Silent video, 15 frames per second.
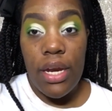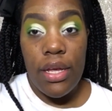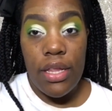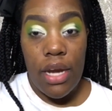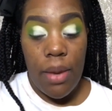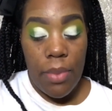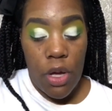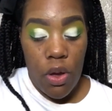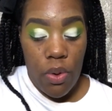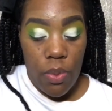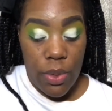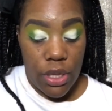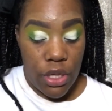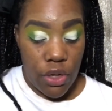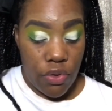and then I'm going
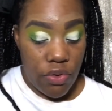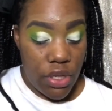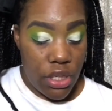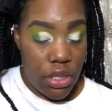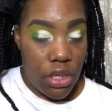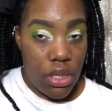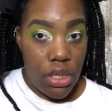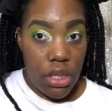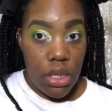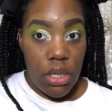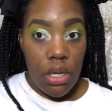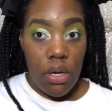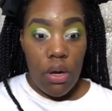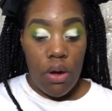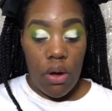with the green.
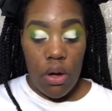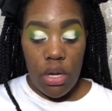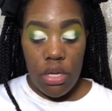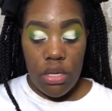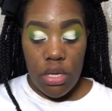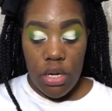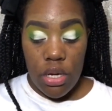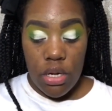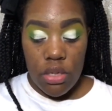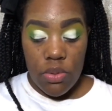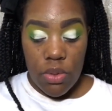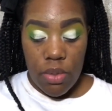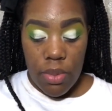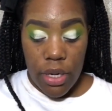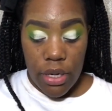All of the dogs
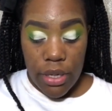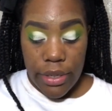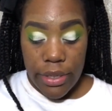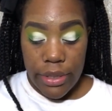want to bark, huh?